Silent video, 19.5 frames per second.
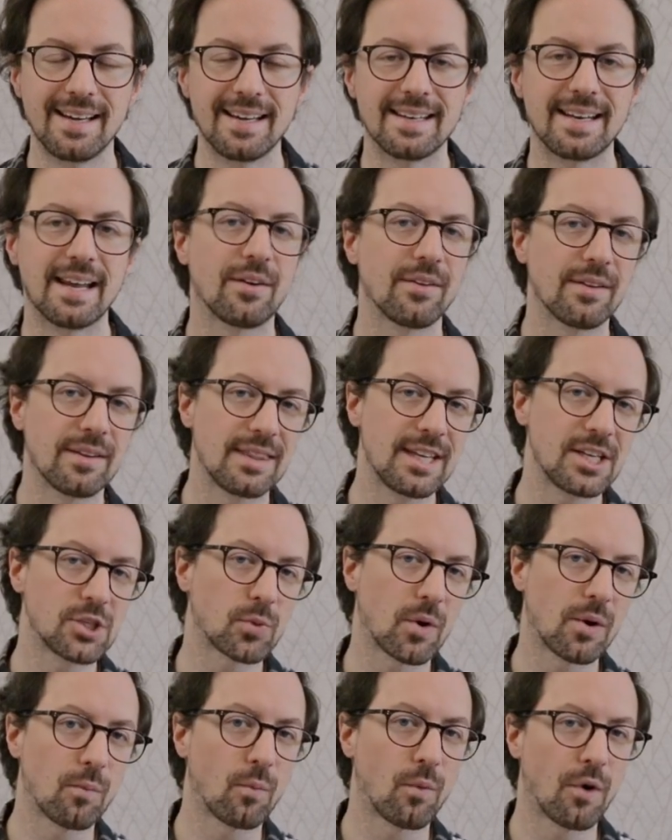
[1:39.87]
Now, this
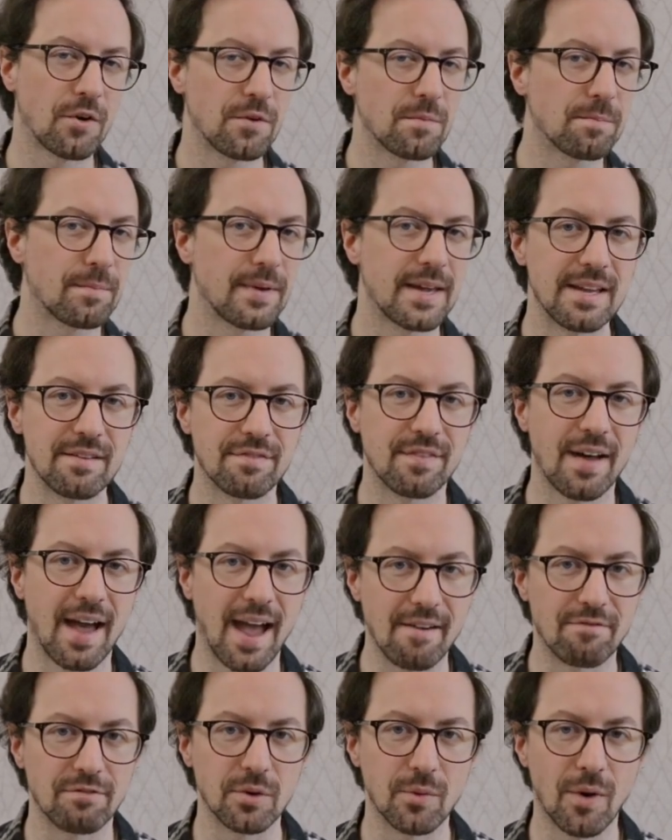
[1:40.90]
one won't be for
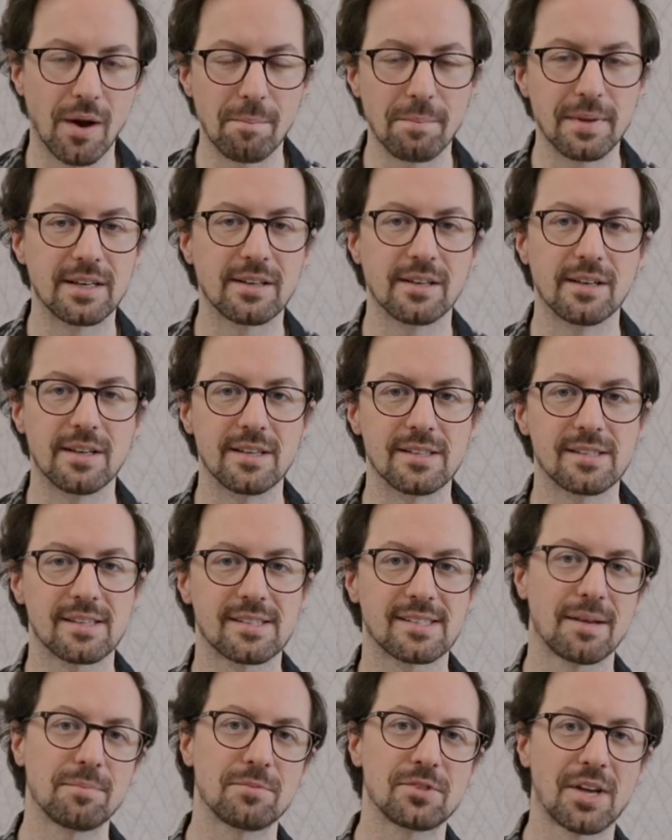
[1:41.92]
everyone because
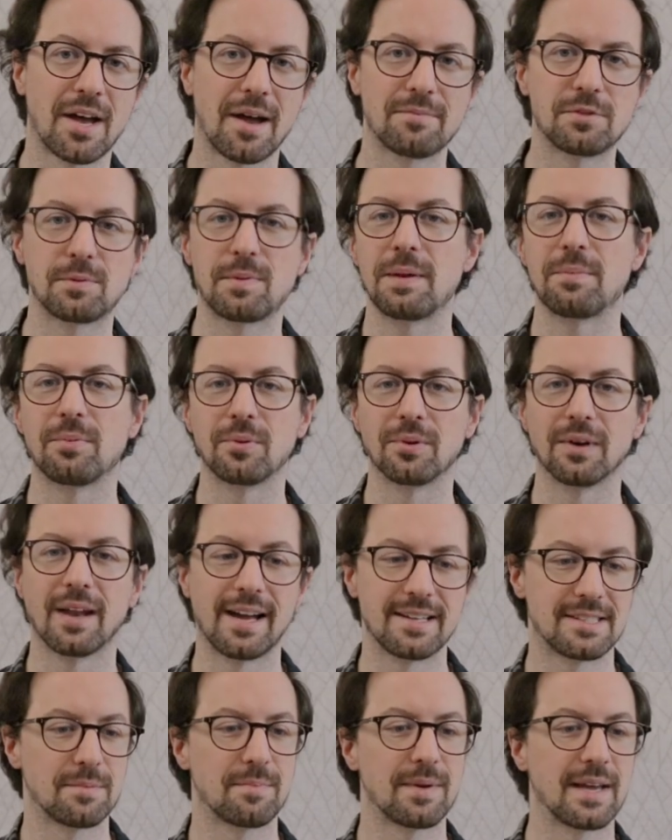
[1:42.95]
sometimes people
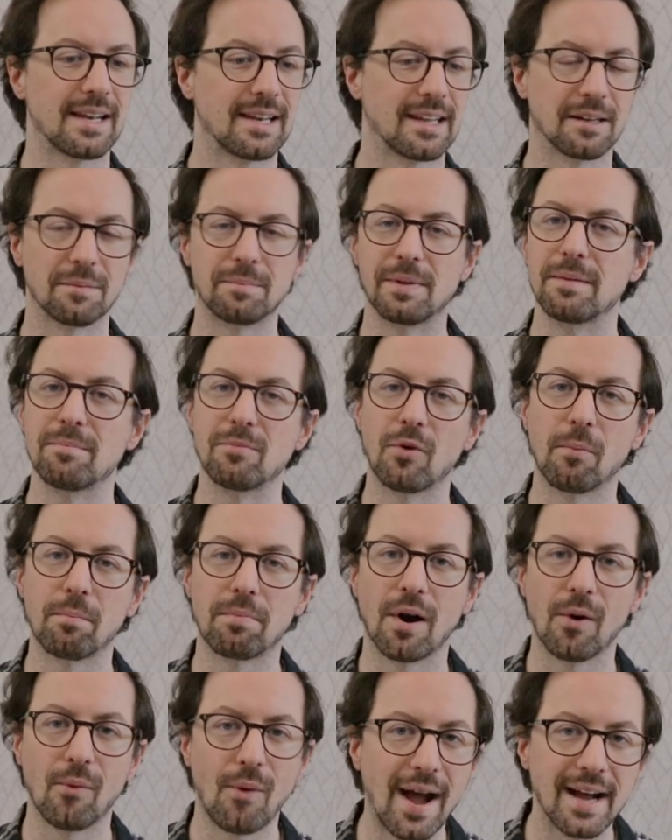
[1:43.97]
like to be a little bit more
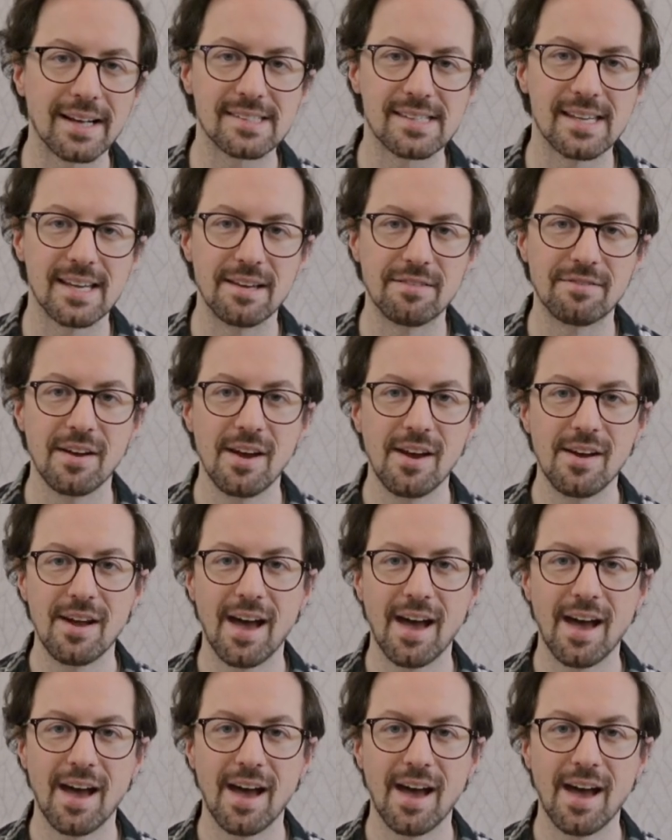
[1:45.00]
proactive